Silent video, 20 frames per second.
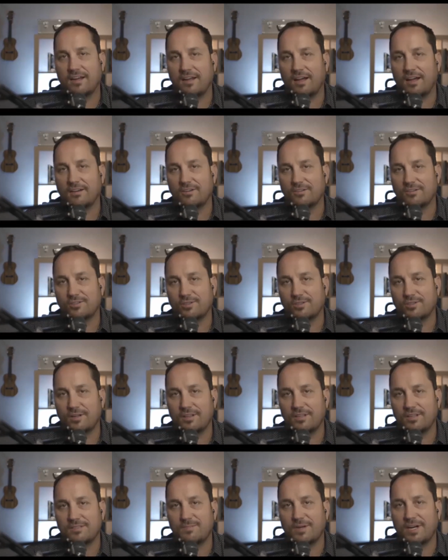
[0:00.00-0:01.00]
on your
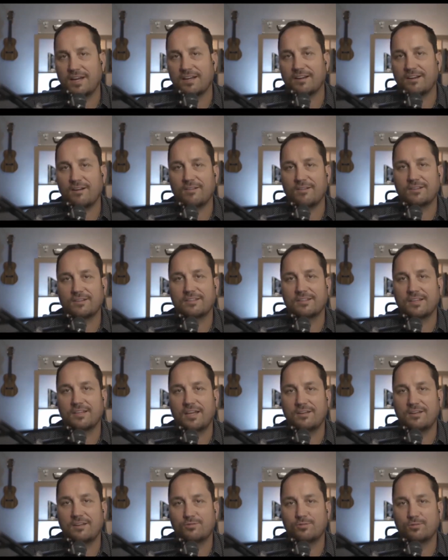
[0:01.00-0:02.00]
journey. This has been Iron Garlic
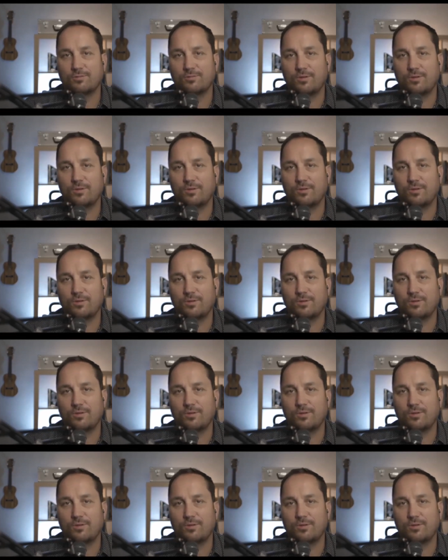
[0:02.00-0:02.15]
and True